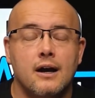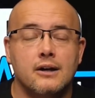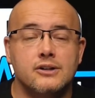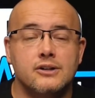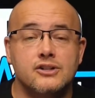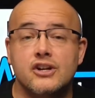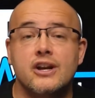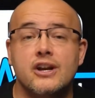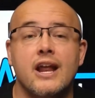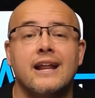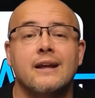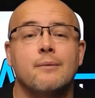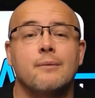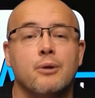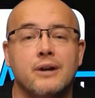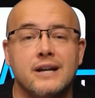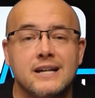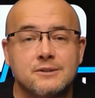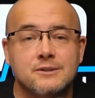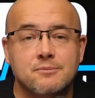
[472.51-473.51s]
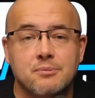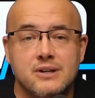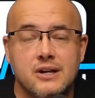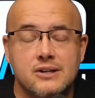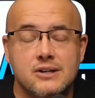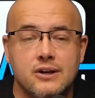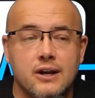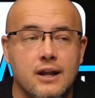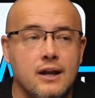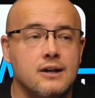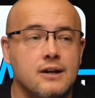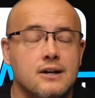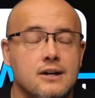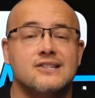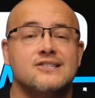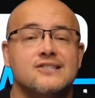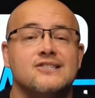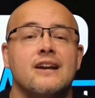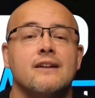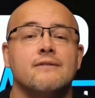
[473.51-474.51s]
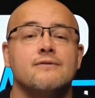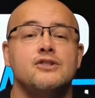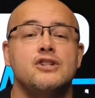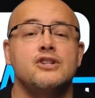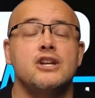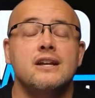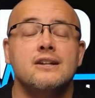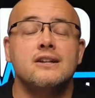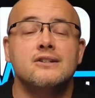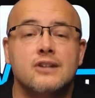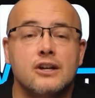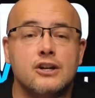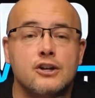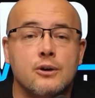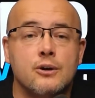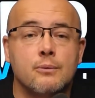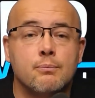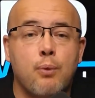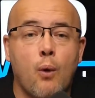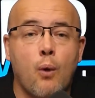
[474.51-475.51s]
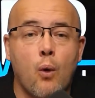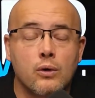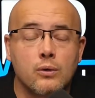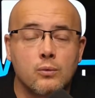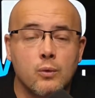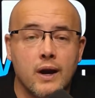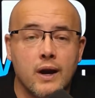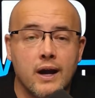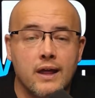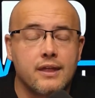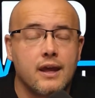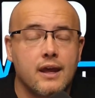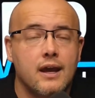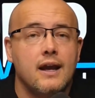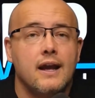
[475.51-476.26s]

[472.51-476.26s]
genetic predisposition, a set of genes that you're born with.